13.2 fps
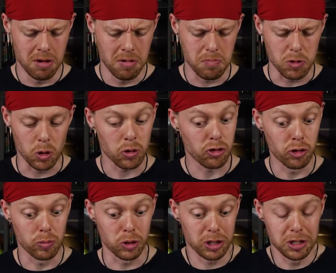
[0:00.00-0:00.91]
Not sure
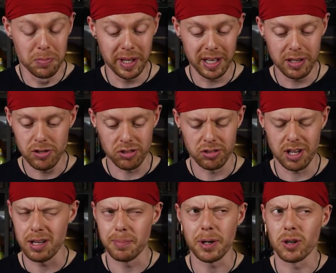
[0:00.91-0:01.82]
what can be just in
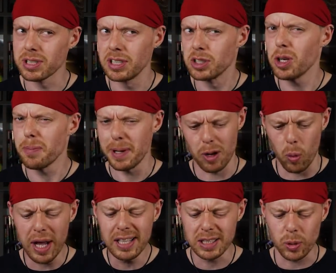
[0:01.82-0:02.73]
a box. It's got a bit of
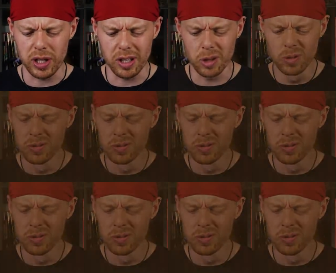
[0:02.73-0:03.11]
weight to it though,